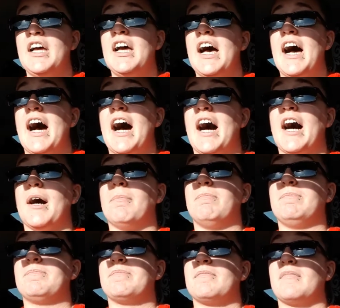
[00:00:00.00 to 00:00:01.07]

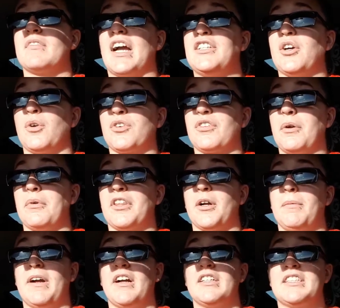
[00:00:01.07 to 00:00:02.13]
I don't agree with her
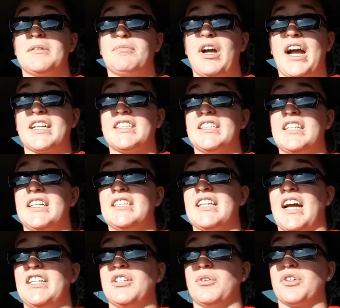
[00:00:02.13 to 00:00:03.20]
parenting practices.
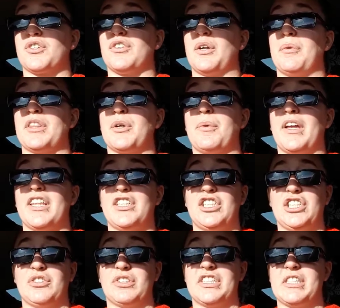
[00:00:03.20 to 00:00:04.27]
I don't agree with the way that she
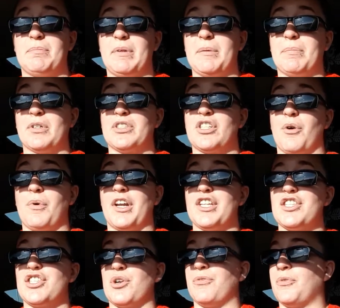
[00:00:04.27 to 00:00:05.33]
treats people, so on
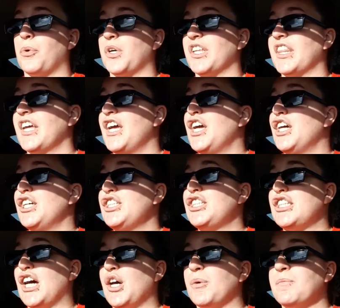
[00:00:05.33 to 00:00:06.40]
and so forth.
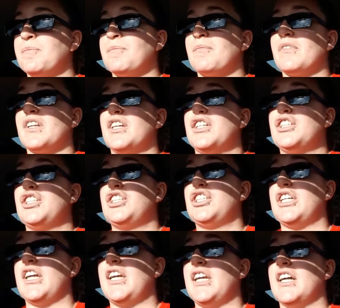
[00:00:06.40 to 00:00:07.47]
So
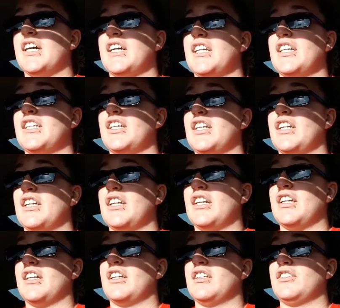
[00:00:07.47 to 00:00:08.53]
she
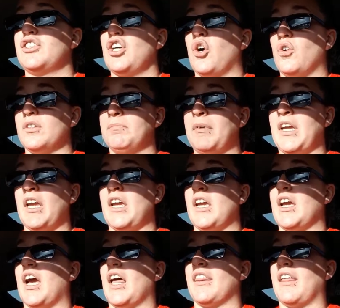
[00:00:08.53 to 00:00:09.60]
told me
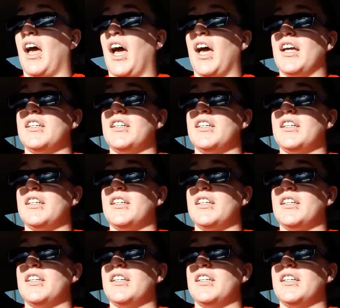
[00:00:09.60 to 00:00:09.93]
that